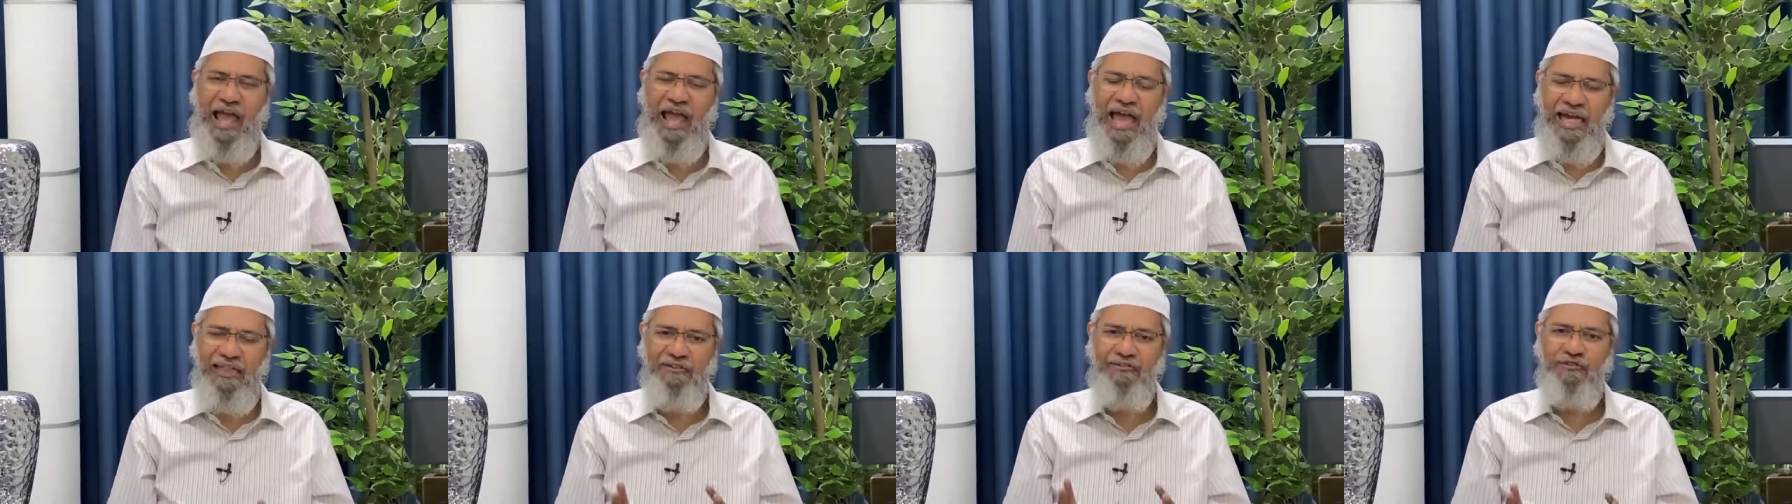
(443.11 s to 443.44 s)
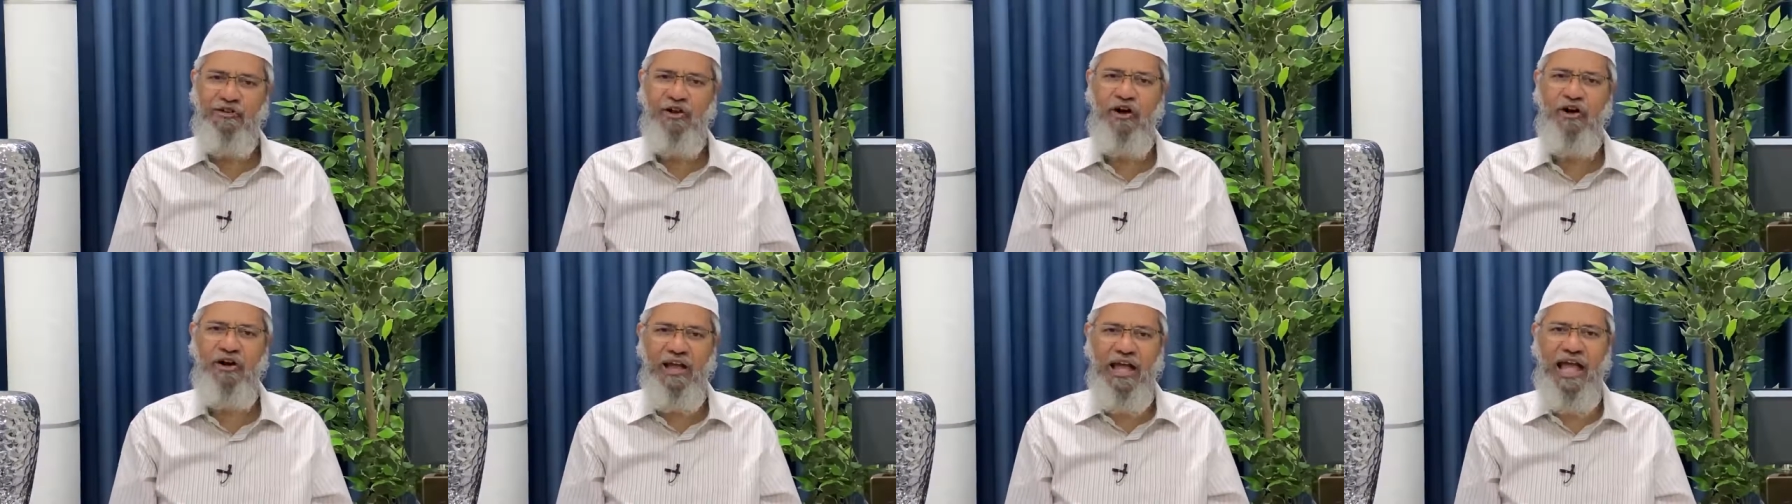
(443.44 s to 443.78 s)
as
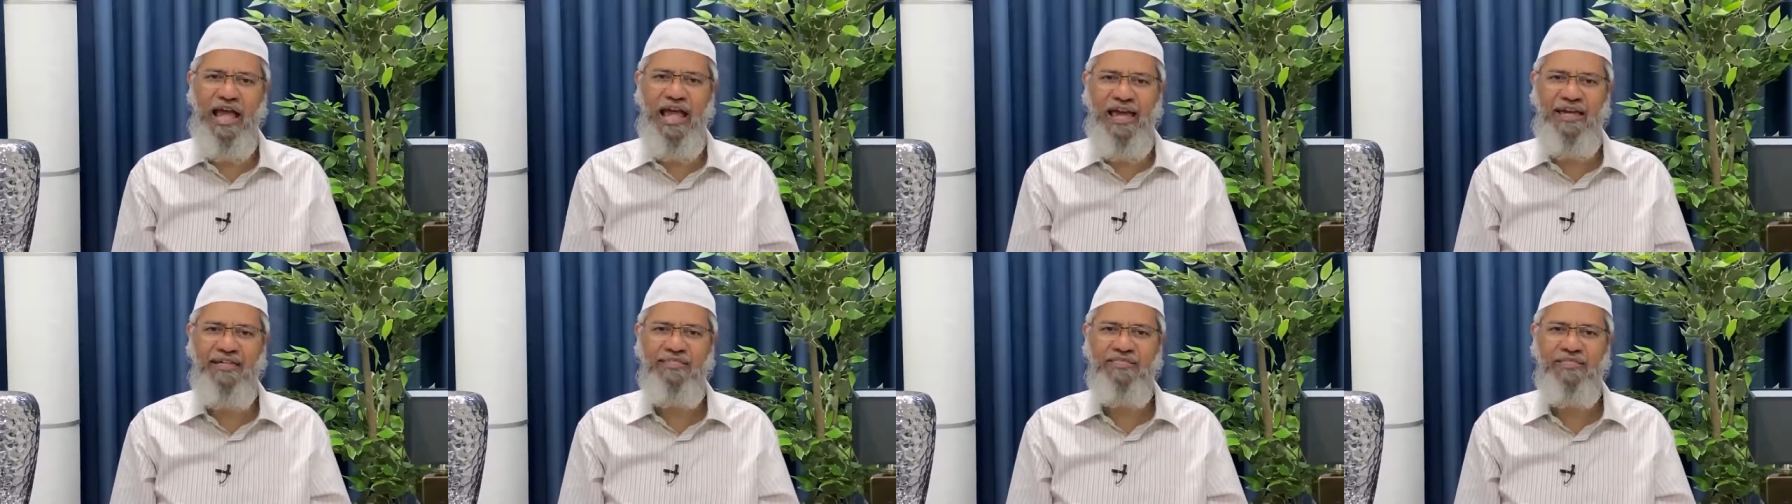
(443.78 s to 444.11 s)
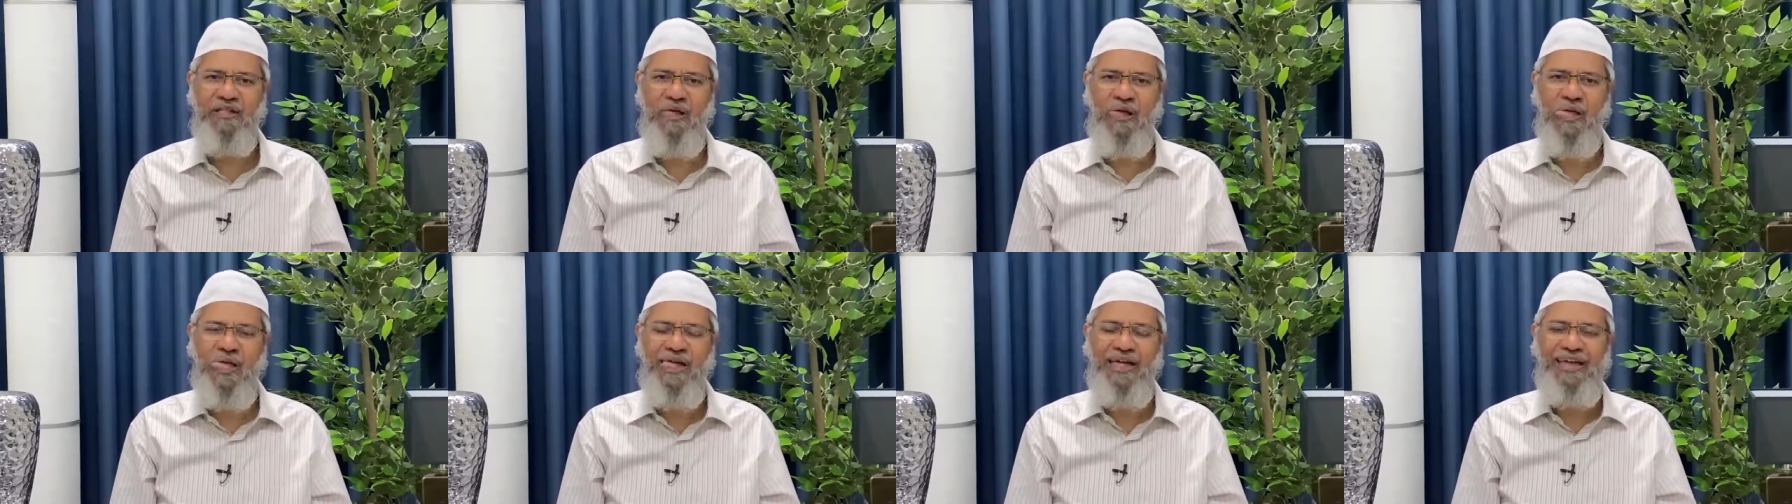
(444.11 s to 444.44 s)
long as
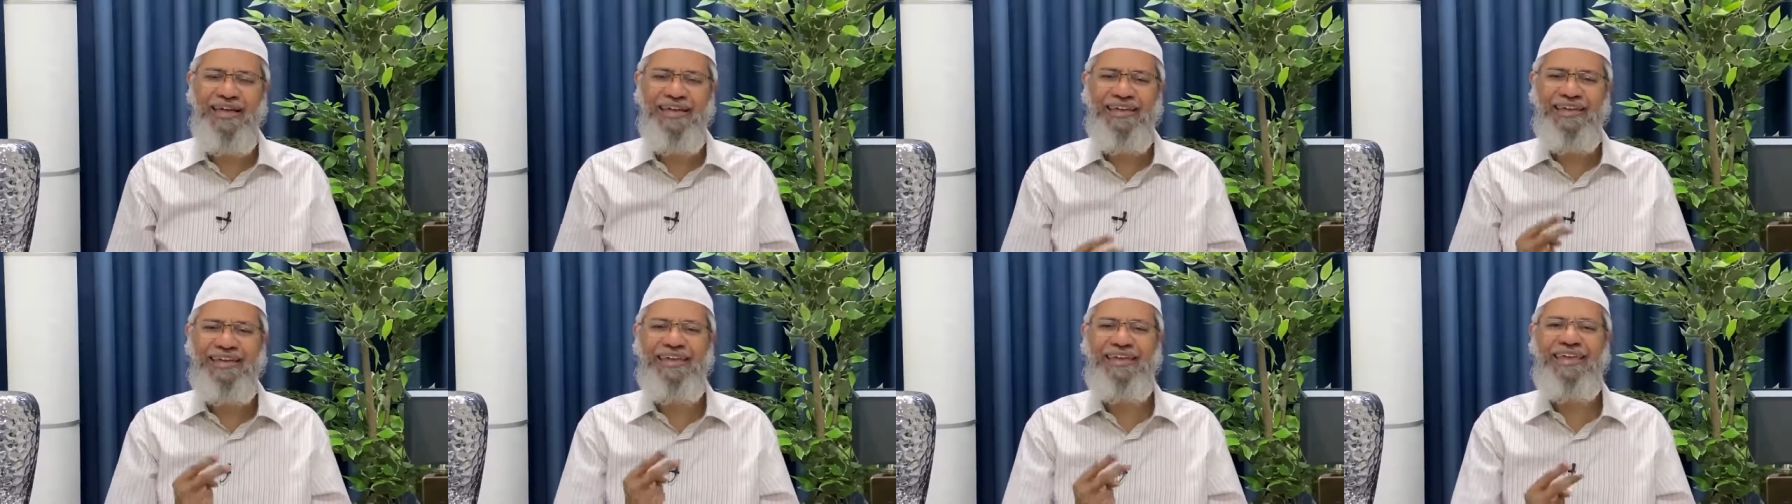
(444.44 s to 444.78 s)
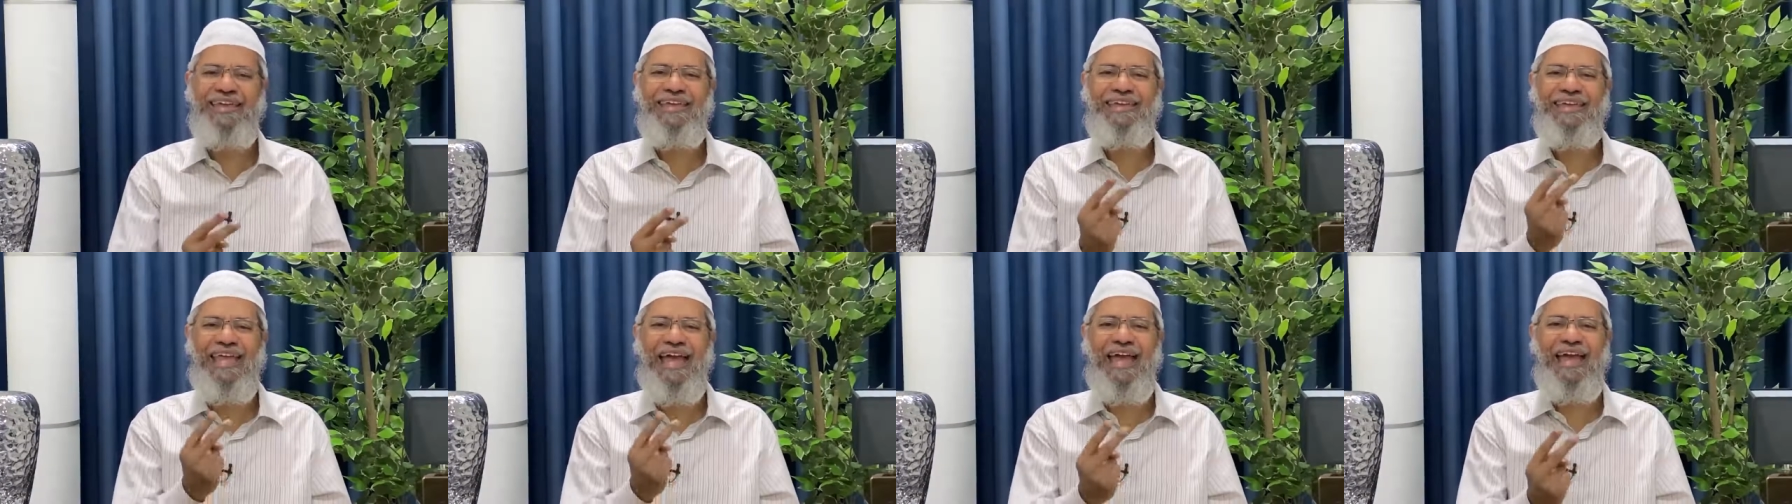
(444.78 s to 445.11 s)

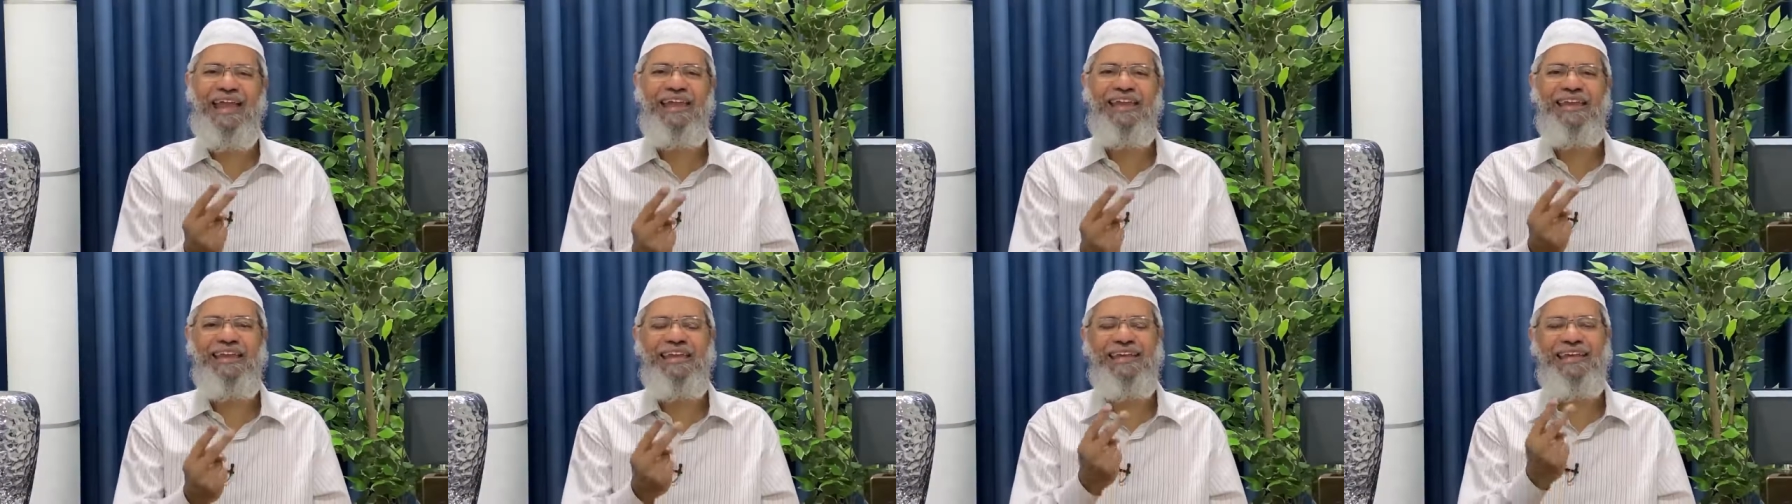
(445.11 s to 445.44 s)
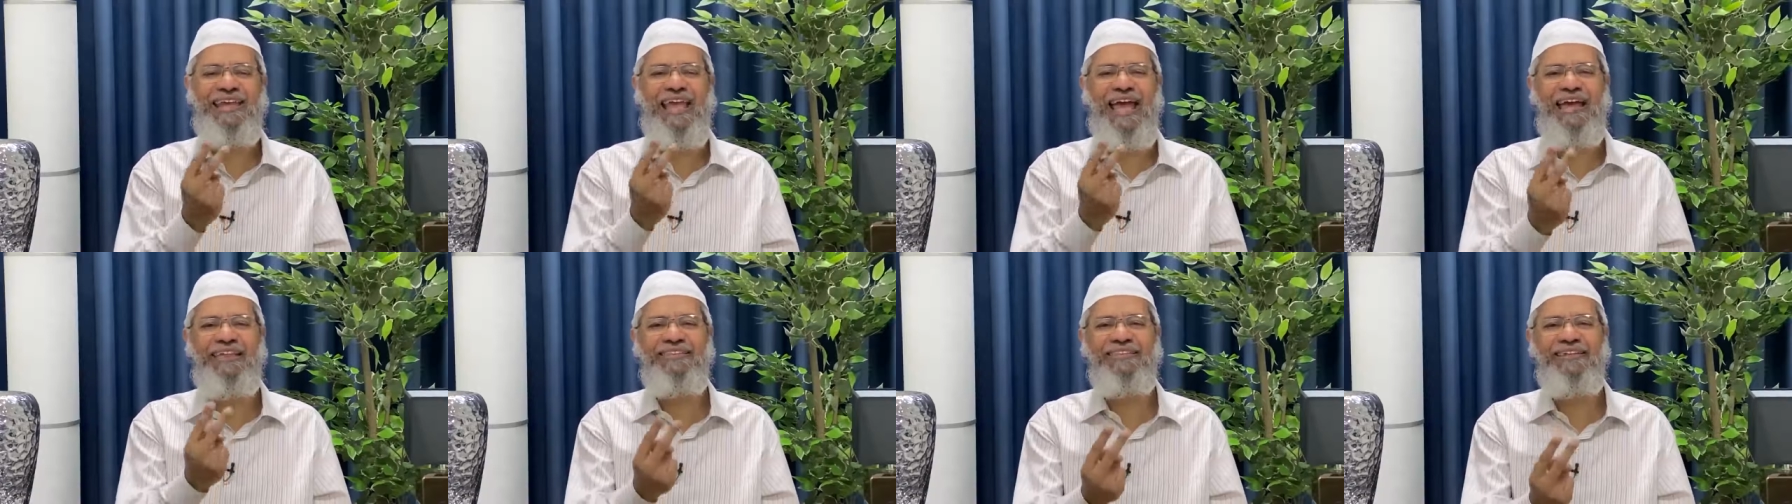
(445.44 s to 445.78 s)
he can
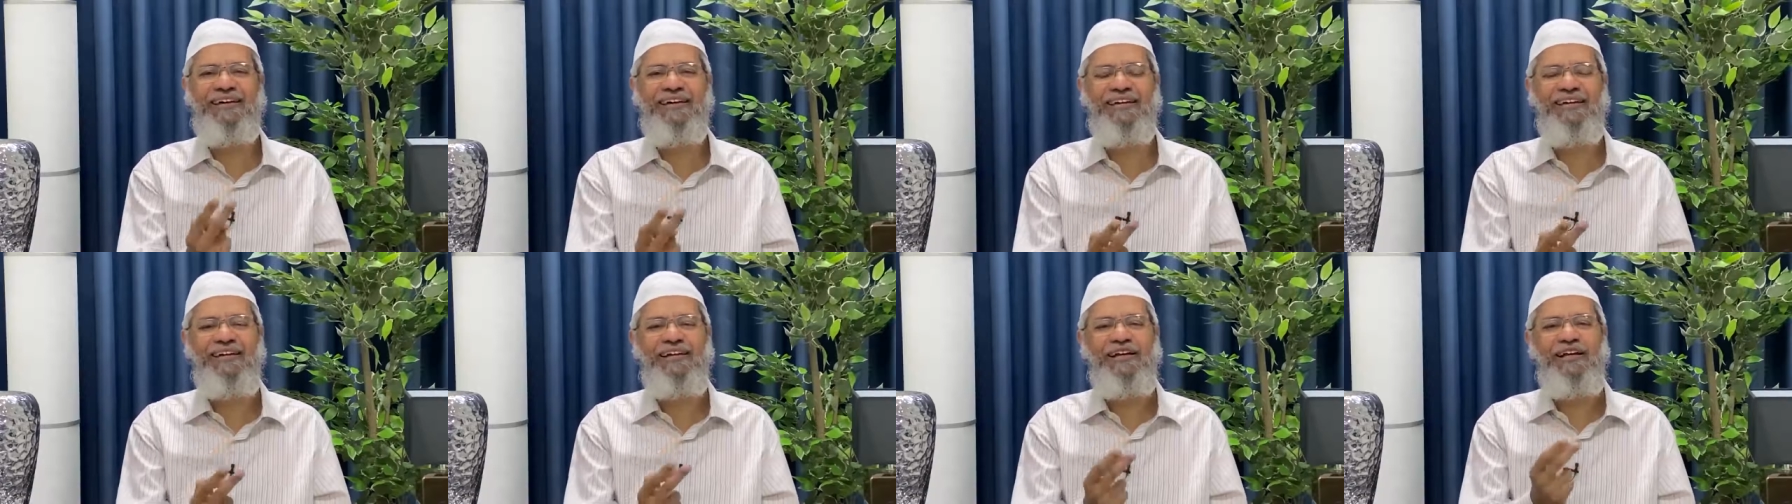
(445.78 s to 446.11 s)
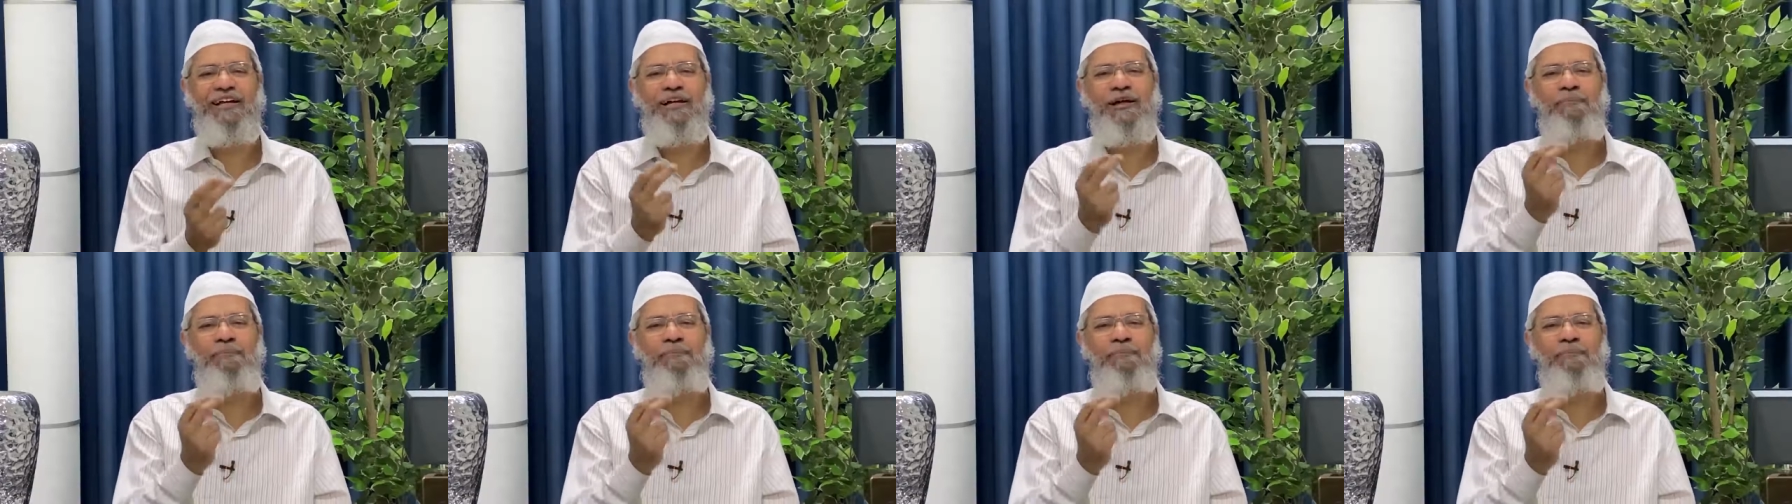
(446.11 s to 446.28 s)
gather